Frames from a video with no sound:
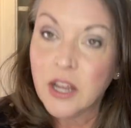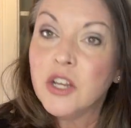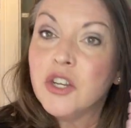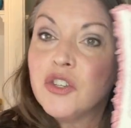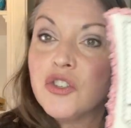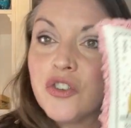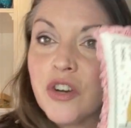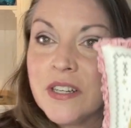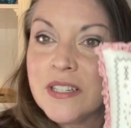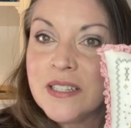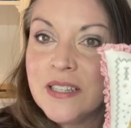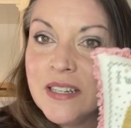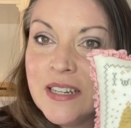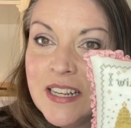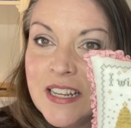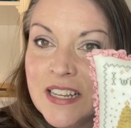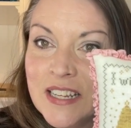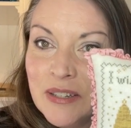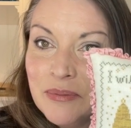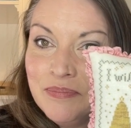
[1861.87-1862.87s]
Trust in
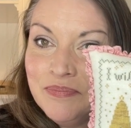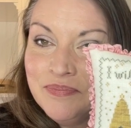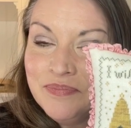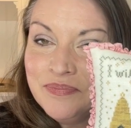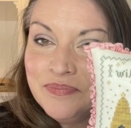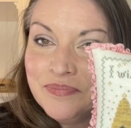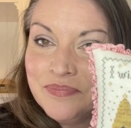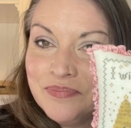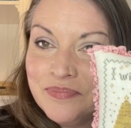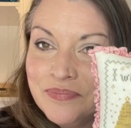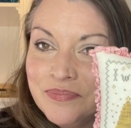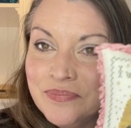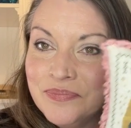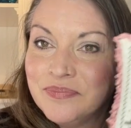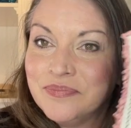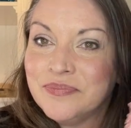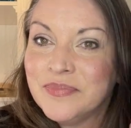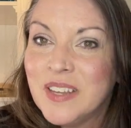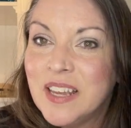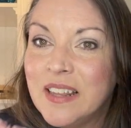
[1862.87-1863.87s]
Him,
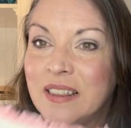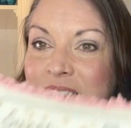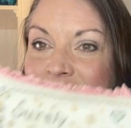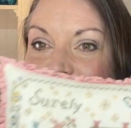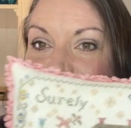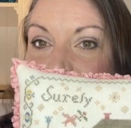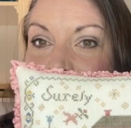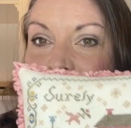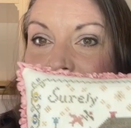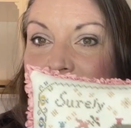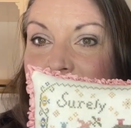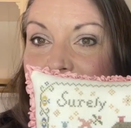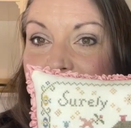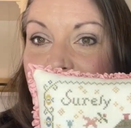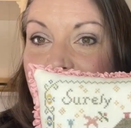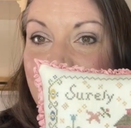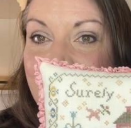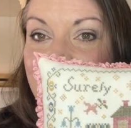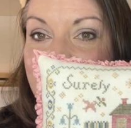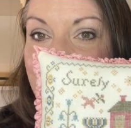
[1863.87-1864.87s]
and this one is
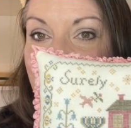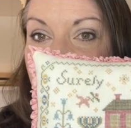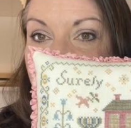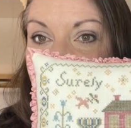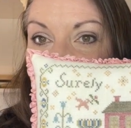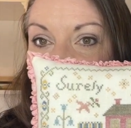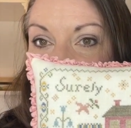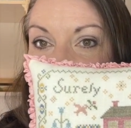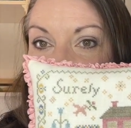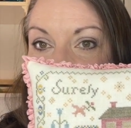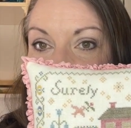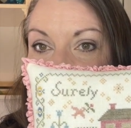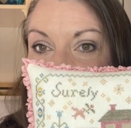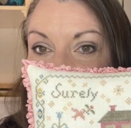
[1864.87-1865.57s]
He Saves Me.